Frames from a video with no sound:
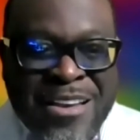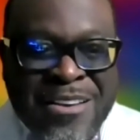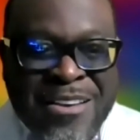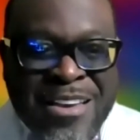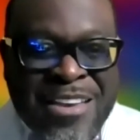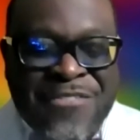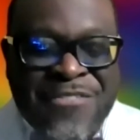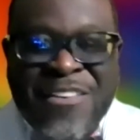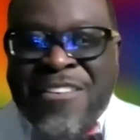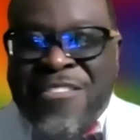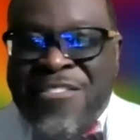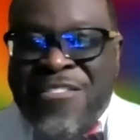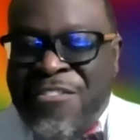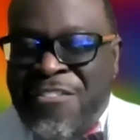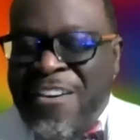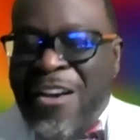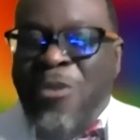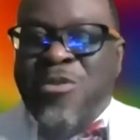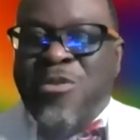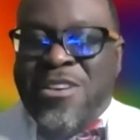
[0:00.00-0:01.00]
If I
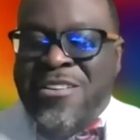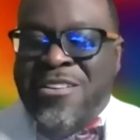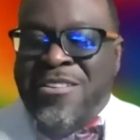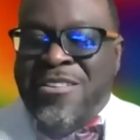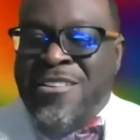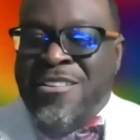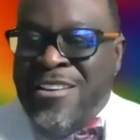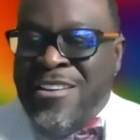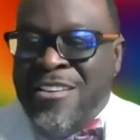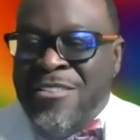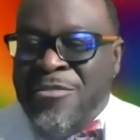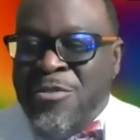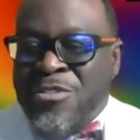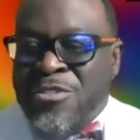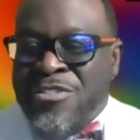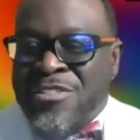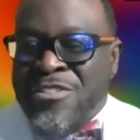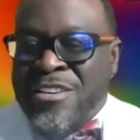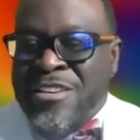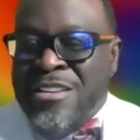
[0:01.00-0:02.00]
felt good, it
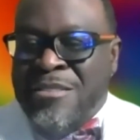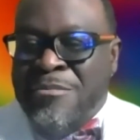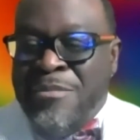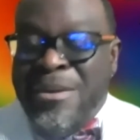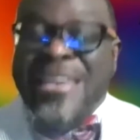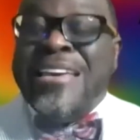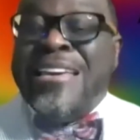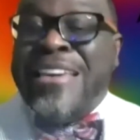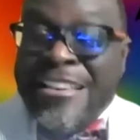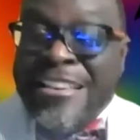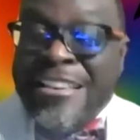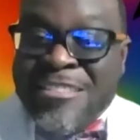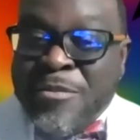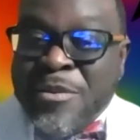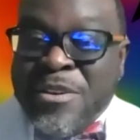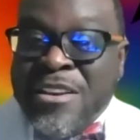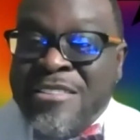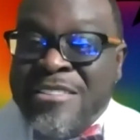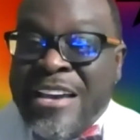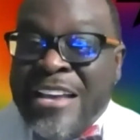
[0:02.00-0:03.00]
was in many cases
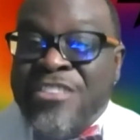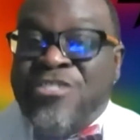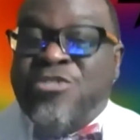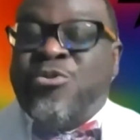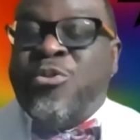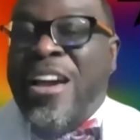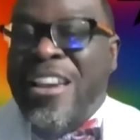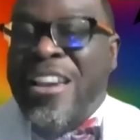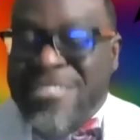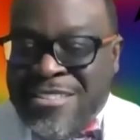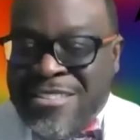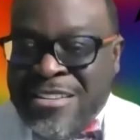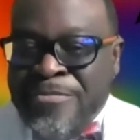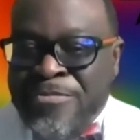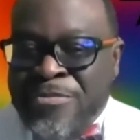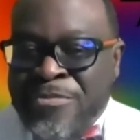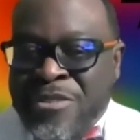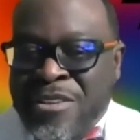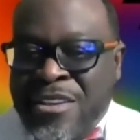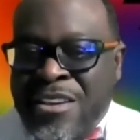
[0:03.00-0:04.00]
because I dressed,
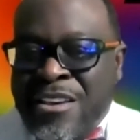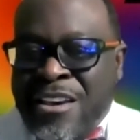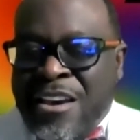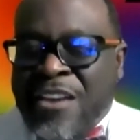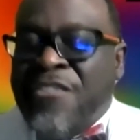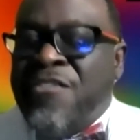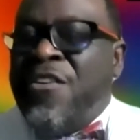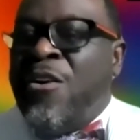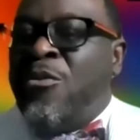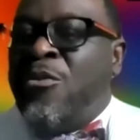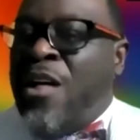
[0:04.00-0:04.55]
I felt